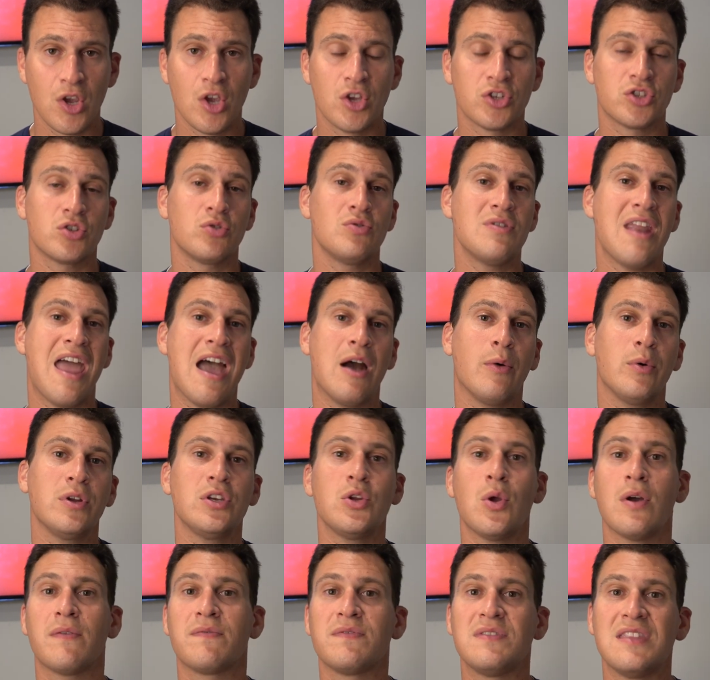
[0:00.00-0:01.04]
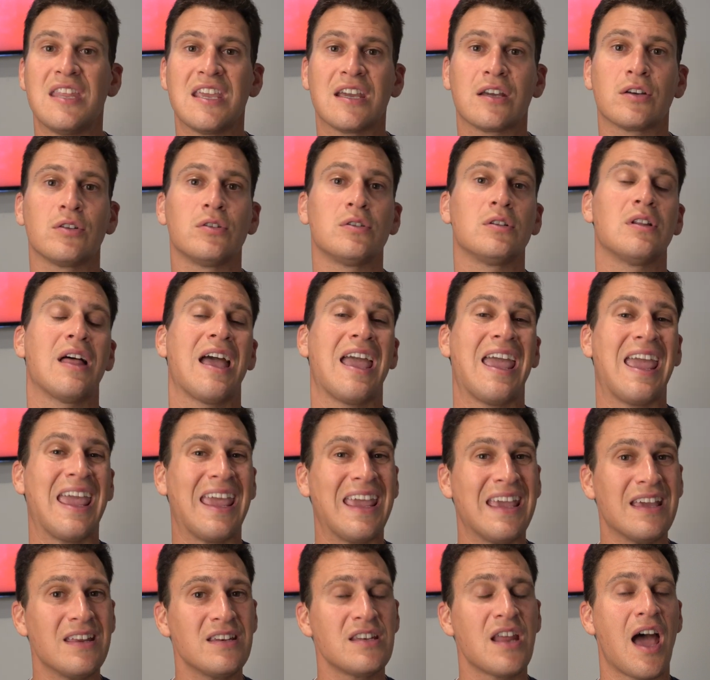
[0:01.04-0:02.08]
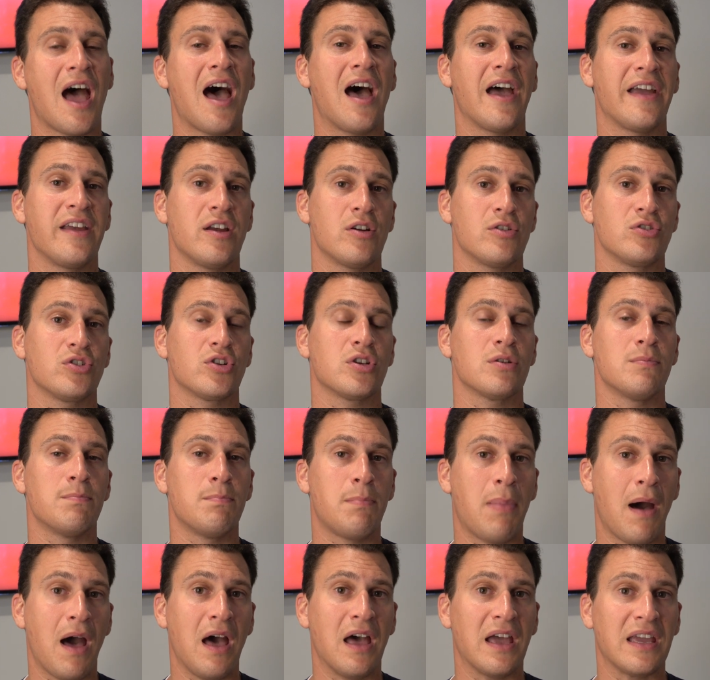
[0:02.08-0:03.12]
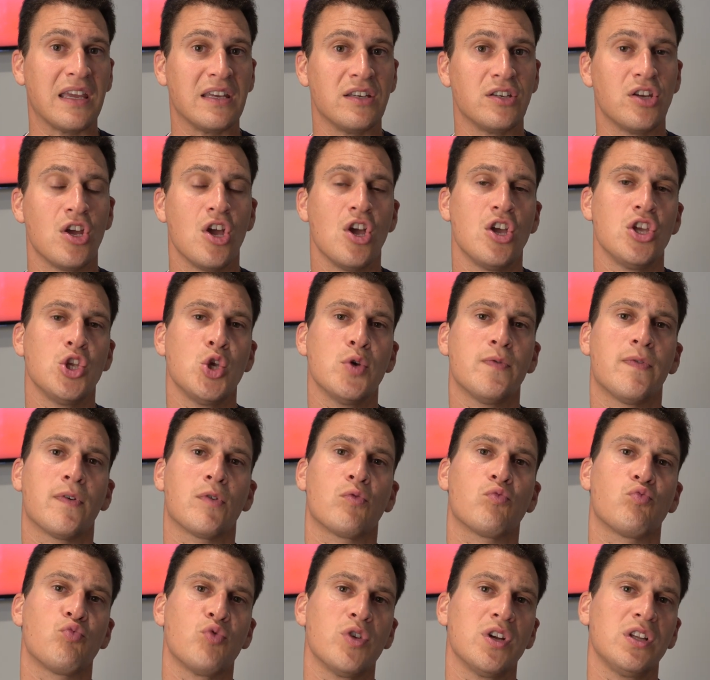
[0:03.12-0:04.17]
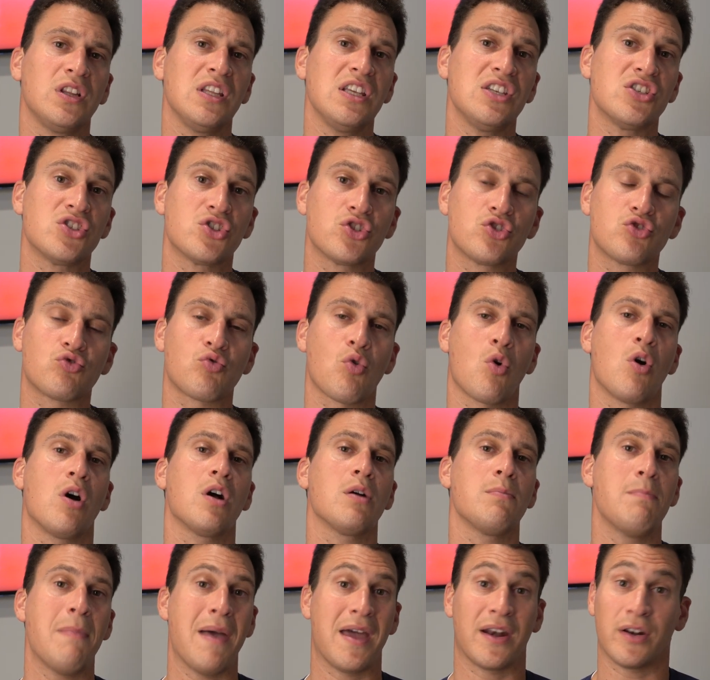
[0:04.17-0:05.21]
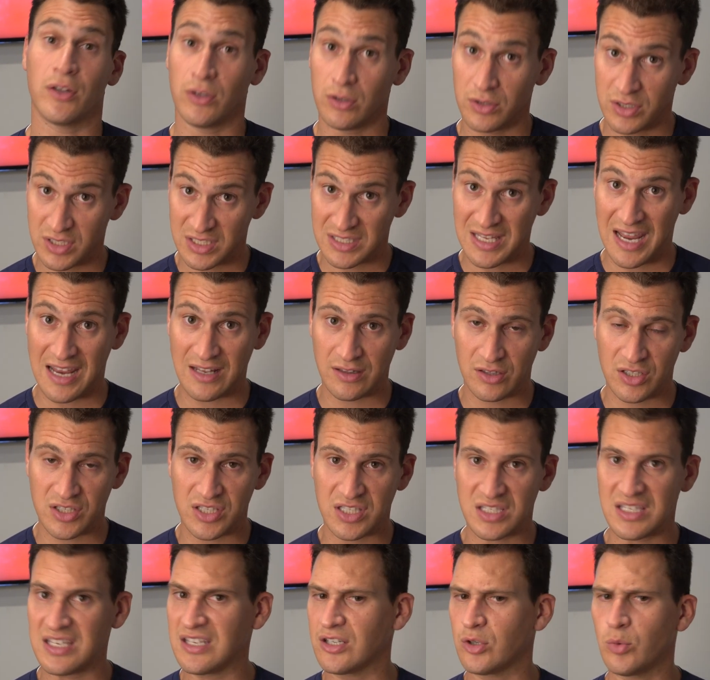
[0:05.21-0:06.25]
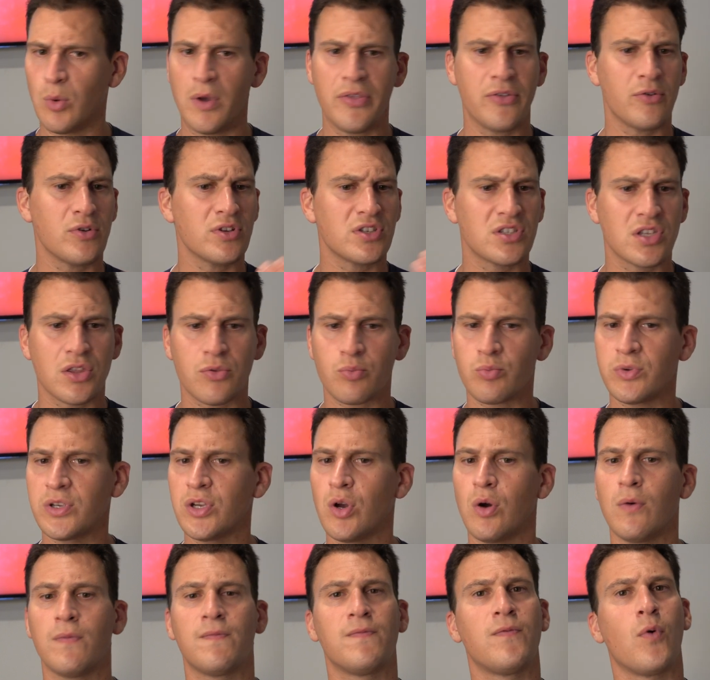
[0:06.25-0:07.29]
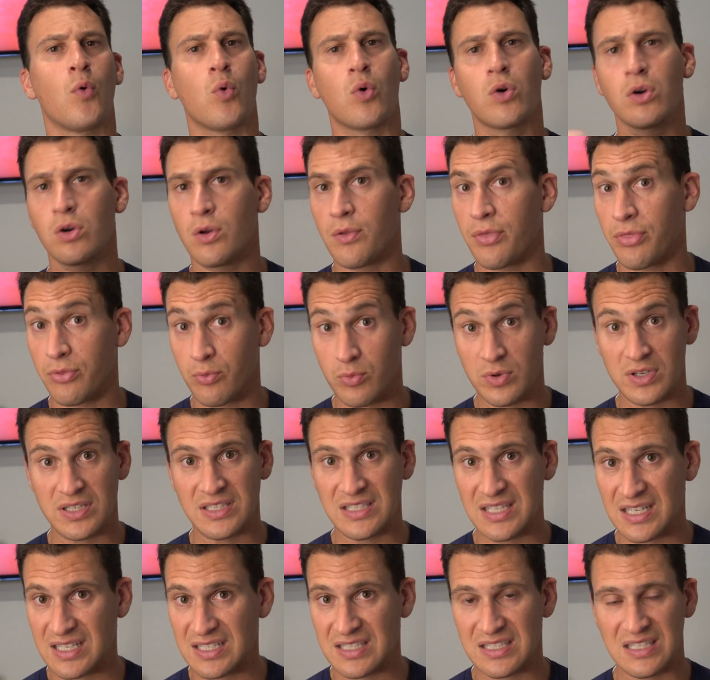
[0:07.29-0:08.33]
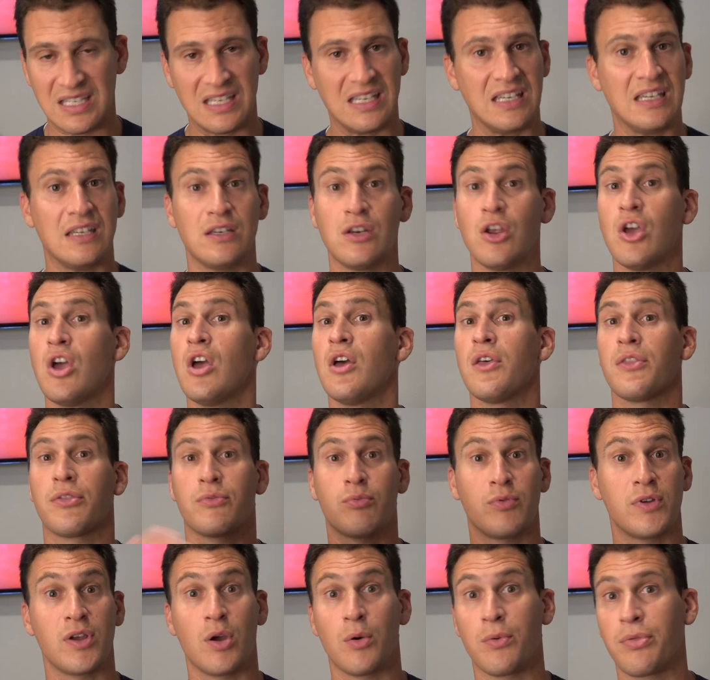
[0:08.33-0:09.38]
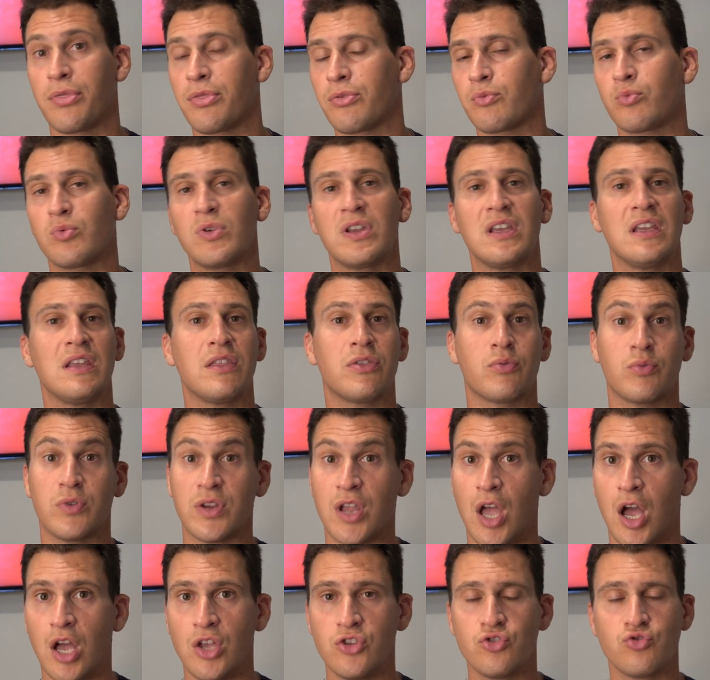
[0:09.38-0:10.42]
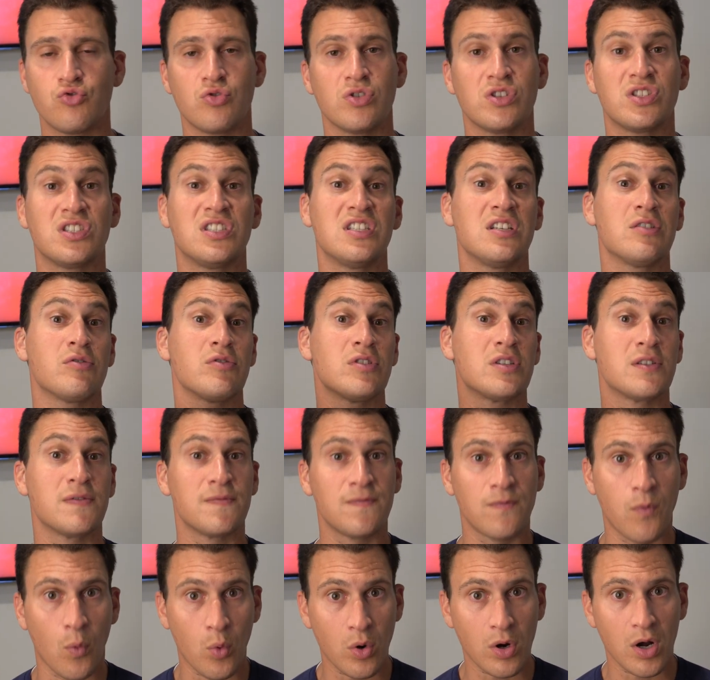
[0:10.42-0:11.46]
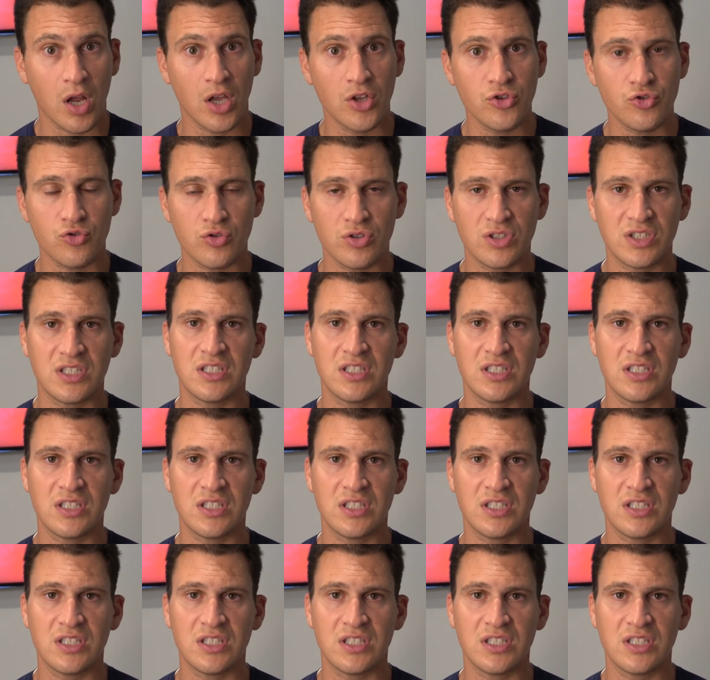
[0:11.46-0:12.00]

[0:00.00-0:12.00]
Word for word: So now when you have nickel and iron combined, you have a really strong metal, stainless steel, whether it's 304 or 316, 303, 300 series, 400